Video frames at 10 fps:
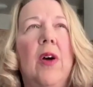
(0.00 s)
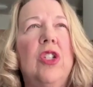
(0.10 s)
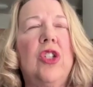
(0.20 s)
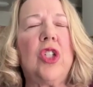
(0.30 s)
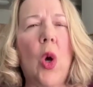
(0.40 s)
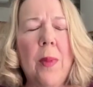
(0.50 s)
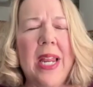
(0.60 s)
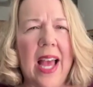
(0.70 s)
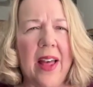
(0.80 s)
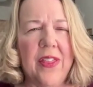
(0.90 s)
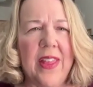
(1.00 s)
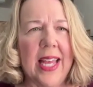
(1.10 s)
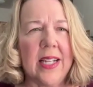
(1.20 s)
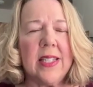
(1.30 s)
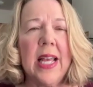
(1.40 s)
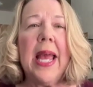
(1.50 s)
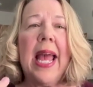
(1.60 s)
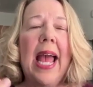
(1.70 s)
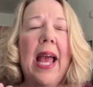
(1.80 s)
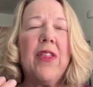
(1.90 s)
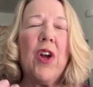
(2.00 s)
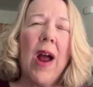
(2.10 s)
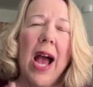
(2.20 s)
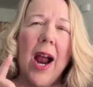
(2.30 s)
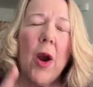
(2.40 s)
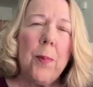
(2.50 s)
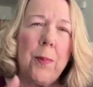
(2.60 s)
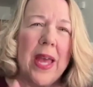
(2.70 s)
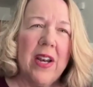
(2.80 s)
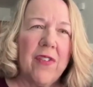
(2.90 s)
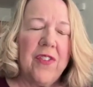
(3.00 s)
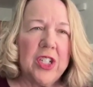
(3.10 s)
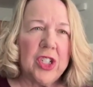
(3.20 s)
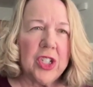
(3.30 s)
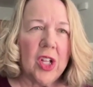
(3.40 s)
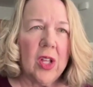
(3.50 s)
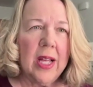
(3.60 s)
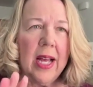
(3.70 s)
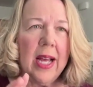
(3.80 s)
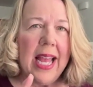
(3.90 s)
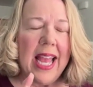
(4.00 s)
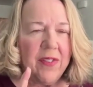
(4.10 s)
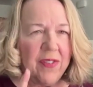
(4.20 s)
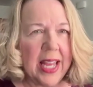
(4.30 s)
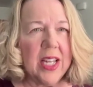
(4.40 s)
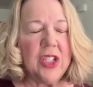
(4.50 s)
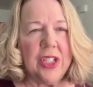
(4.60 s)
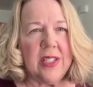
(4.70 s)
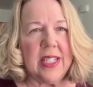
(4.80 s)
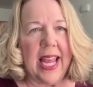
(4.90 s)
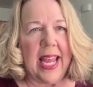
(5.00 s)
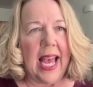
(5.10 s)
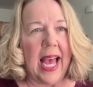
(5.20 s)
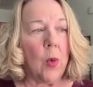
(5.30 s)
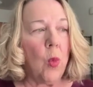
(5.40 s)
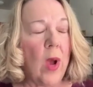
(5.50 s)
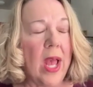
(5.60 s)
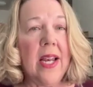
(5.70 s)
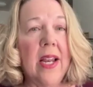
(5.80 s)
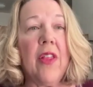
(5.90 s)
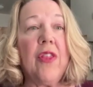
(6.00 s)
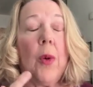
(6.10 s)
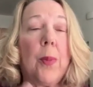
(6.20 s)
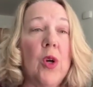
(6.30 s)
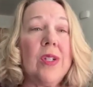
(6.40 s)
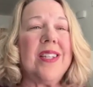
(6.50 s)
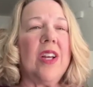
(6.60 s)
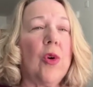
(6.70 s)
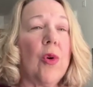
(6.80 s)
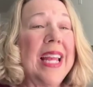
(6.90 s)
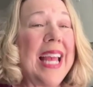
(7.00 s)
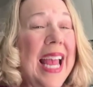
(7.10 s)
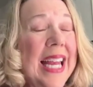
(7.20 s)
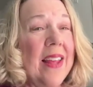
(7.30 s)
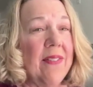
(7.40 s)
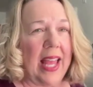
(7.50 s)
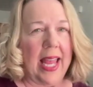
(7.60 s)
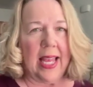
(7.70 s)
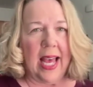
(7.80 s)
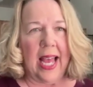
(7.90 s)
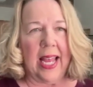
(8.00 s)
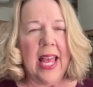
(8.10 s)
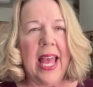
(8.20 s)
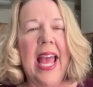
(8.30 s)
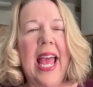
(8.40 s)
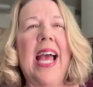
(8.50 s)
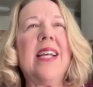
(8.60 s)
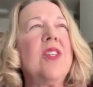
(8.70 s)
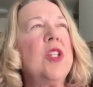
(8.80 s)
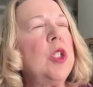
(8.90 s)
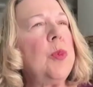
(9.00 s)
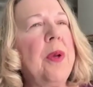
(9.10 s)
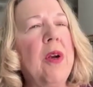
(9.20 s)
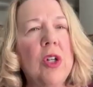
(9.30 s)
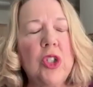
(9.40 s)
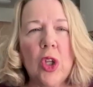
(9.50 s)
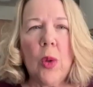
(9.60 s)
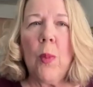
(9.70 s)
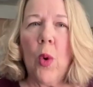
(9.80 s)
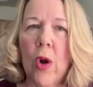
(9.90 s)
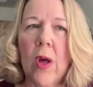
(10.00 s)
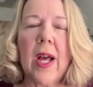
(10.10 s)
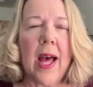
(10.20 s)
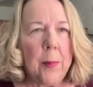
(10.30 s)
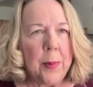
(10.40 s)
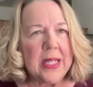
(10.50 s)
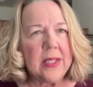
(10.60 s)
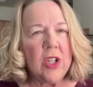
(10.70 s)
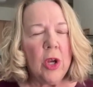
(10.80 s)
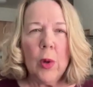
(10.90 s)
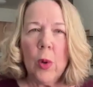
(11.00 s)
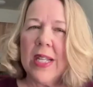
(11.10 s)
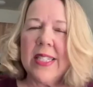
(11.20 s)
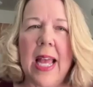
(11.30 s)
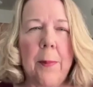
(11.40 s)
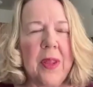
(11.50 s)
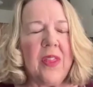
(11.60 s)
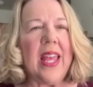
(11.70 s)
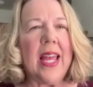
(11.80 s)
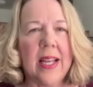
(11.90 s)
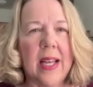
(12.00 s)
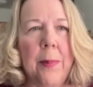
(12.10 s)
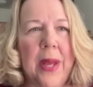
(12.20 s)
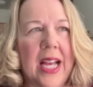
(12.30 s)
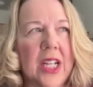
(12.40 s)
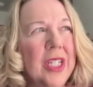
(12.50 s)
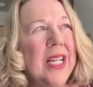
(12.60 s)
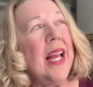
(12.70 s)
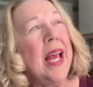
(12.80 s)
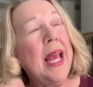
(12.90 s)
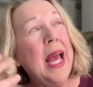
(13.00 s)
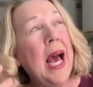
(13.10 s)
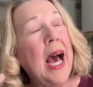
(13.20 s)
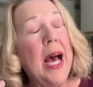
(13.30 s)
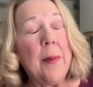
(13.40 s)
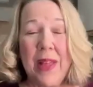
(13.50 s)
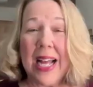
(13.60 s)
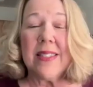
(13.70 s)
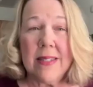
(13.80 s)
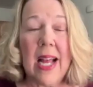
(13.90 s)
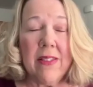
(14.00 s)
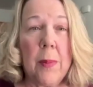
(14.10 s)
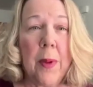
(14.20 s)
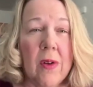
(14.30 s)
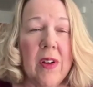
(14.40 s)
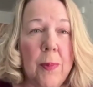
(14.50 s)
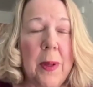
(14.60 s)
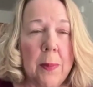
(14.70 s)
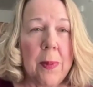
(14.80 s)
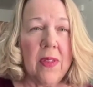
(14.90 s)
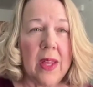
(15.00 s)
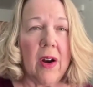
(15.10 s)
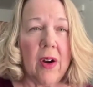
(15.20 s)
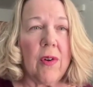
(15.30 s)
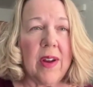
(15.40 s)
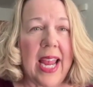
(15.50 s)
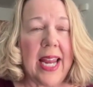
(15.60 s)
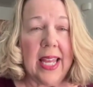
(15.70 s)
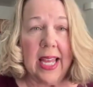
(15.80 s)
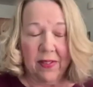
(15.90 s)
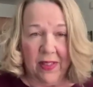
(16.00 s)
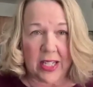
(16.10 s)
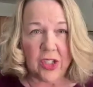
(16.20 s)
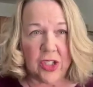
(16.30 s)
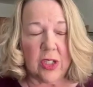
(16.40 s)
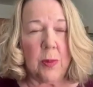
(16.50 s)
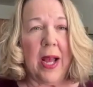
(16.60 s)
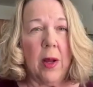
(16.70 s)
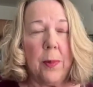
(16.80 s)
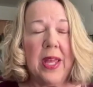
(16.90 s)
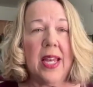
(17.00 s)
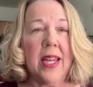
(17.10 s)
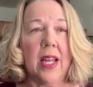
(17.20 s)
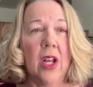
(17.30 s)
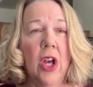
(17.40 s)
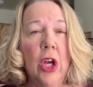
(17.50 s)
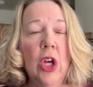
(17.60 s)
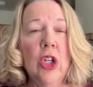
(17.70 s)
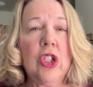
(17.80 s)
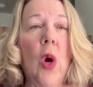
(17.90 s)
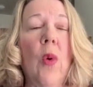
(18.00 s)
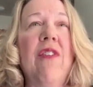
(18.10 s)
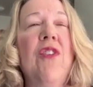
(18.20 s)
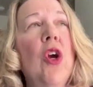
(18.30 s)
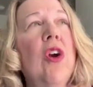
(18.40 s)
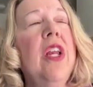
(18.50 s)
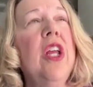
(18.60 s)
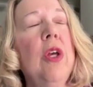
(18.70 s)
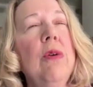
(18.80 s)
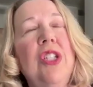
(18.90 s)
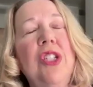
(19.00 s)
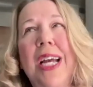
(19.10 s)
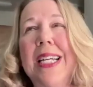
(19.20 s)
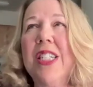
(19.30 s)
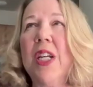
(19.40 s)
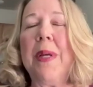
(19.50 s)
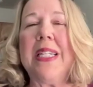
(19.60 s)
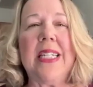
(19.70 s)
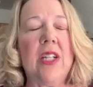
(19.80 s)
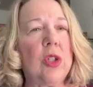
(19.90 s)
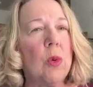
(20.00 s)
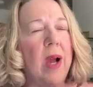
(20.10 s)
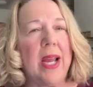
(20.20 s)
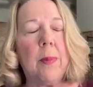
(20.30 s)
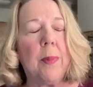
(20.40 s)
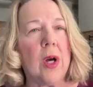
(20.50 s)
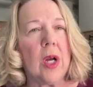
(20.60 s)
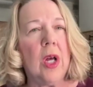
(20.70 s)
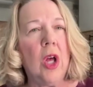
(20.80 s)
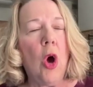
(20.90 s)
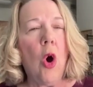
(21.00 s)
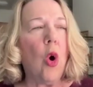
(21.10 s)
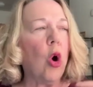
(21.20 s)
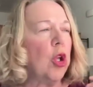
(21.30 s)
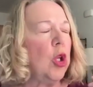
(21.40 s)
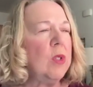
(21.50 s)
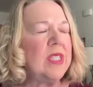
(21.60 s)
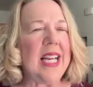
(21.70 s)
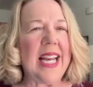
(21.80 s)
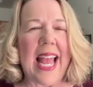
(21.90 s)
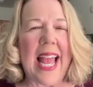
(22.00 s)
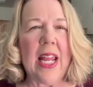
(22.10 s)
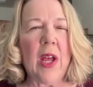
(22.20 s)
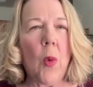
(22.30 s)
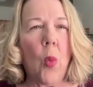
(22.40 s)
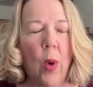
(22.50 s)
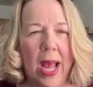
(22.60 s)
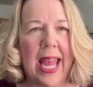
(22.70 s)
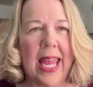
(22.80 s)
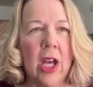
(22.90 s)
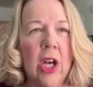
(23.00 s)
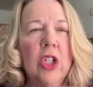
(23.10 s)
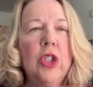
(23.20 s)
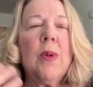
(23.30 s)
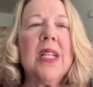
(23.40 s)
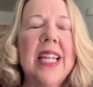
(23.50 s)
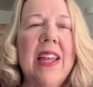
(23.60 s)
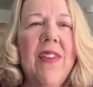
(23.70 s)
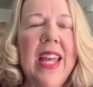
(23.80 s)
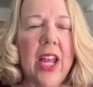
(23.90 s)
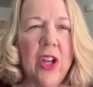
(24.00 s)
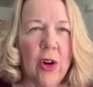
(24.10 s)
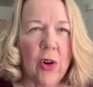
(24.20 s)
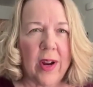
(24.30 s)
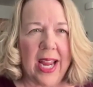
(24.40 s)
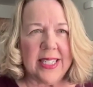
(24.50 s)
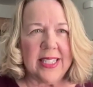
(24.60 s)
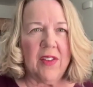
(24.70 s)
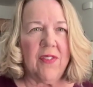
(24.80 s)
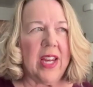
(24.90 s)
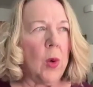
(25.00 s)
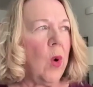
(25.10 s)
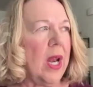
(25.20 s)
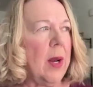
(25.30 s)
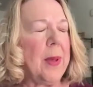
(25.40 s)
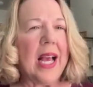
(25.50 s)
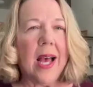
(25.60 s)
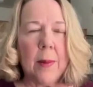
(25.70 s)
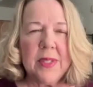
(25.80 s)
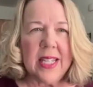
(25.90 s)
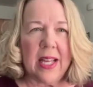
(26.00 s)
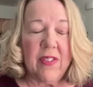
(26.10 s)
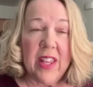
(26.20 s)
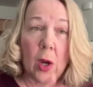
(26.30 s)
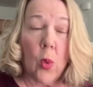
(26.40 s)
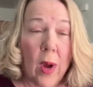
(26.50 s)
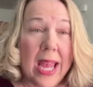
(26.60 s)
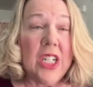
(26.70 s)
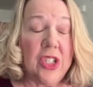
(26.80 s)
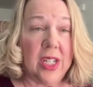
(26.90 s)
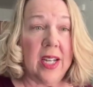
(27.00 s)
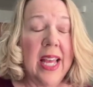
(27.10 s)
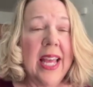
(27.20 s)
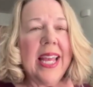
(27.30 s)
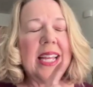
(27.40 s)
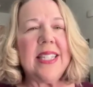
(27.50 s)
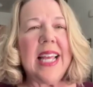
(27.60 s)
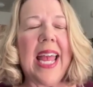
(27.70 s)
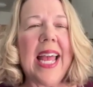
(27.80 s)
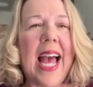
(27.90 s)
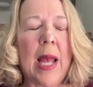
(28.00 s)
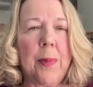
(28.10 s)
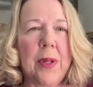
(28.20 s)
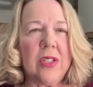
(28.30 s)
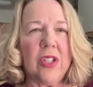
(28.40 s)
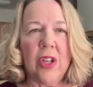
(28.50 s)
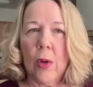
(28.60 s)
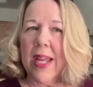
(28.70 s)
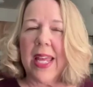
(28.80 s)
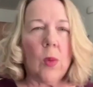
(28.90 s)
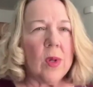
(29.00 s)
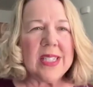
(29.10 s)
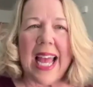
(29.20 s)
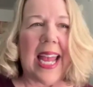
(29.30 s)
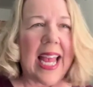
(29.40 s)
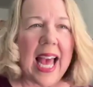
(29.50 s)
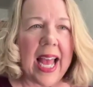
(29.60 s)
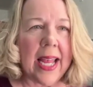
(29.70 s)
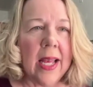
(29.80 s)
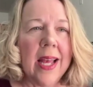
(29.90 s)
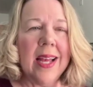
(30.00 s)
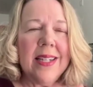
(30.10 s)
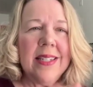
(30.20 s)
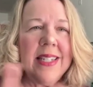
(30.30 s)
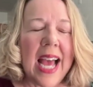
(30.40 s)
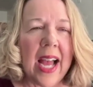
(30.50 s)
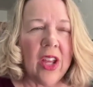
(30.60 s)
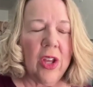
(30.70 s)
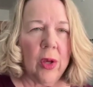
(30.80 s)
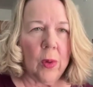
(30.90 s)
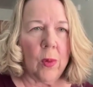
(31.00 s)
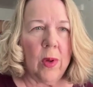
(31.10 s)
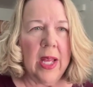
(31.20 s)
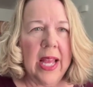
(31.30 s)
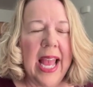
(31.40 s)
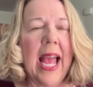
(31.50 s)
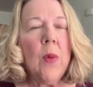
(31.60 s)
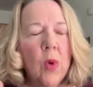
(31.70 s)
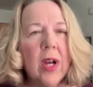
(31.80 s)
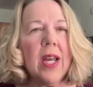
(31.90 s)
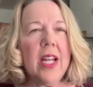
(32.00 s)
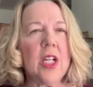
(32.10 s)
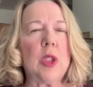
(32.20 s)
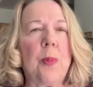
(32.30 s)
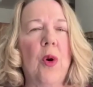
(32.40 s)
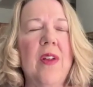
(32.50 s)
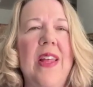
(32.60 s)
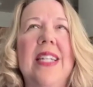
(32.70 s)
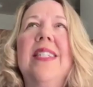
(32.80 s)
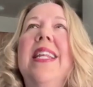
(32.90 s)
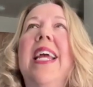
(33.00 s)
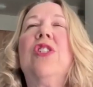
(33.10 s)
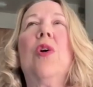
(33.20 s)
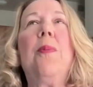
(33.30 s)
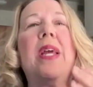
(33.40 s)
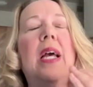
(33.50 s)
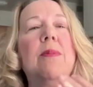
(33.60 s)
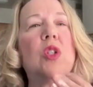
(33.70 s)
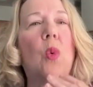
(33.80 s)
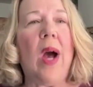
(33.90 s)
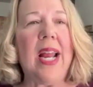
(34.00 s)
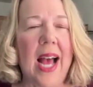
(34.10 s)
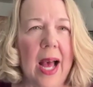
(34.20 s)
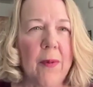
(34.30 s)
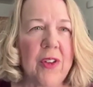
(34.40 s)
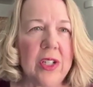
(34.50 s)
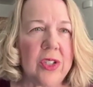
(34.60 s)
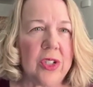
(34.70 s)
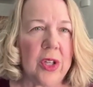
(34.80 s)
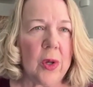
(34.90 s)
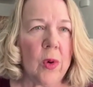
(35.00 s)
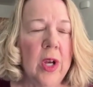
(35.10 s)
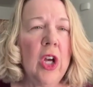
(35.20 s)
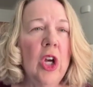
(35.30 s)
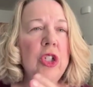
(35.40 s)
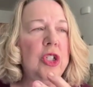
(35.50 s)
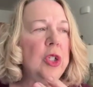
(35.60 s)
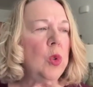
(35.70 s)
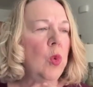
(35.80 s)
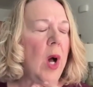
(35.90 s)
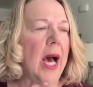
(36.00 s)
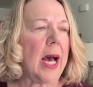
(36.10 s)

so many things, there are beneficial advantages to AI when the person creating the AI has a spiritual moral compass, who empathy and compassion. That's not the bulk of people that are creating it. That's just my opinion. So if you're going to use ChatGPT to write a book or use it in any way to alleviate your creativity, what it becomes then, the equation is AI plus you equals AI, not you. And we're going to explore that today. So it becomes quite obvious to you to